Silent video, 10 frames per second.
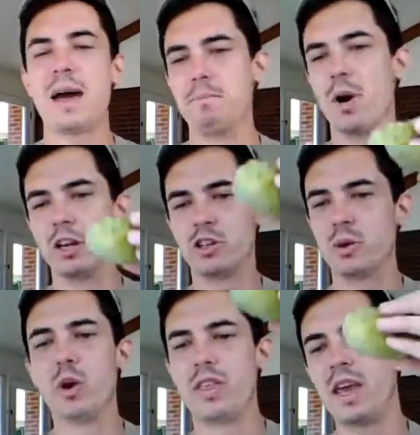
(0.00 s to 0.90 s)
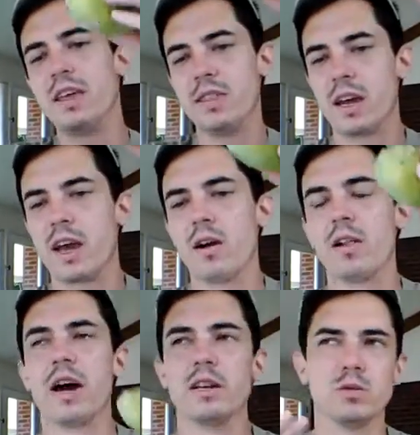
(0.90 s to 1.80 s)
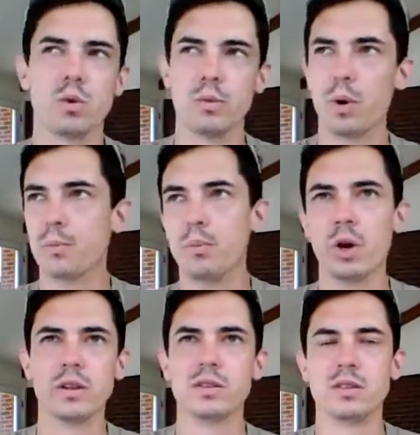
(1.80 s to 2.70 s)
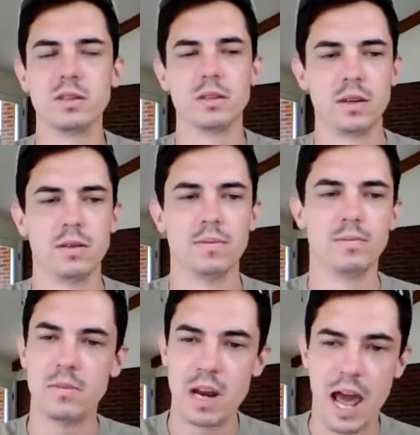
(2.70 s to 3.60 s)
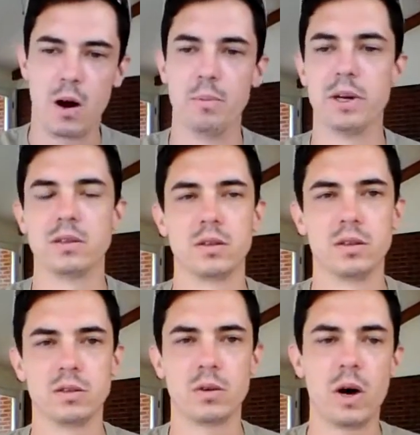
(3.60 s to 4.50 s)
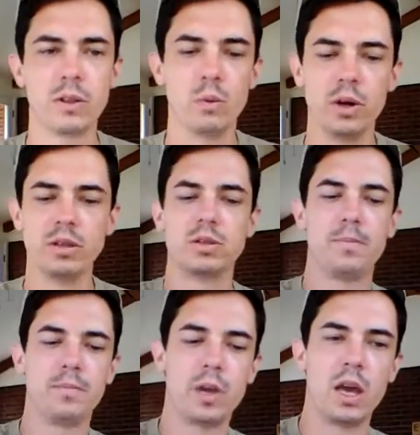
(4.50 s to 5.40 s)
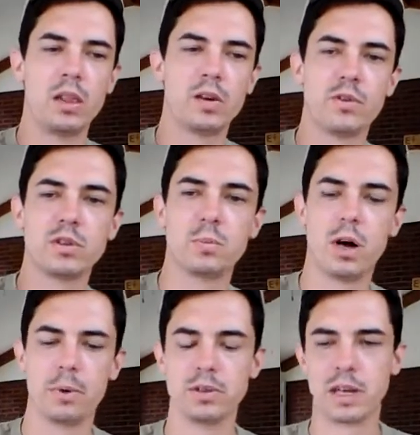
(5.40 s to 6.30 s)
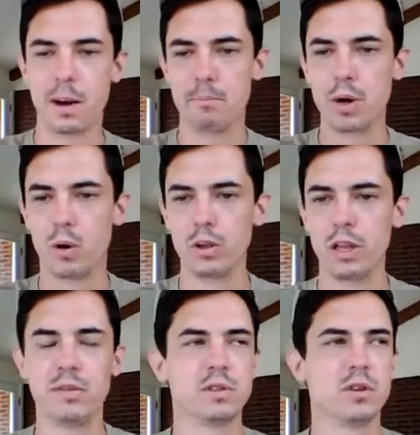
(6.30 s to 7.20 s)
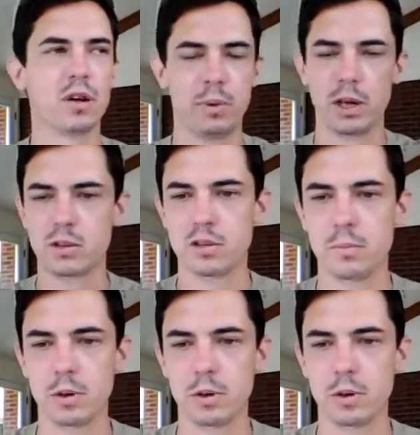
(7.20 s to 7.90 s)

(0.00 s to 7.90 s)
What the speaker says: much within the Carolinas. We're in the season now, basically. So go out in the woods and look for some paw-paws. They got big old leaves. Look at pictures of them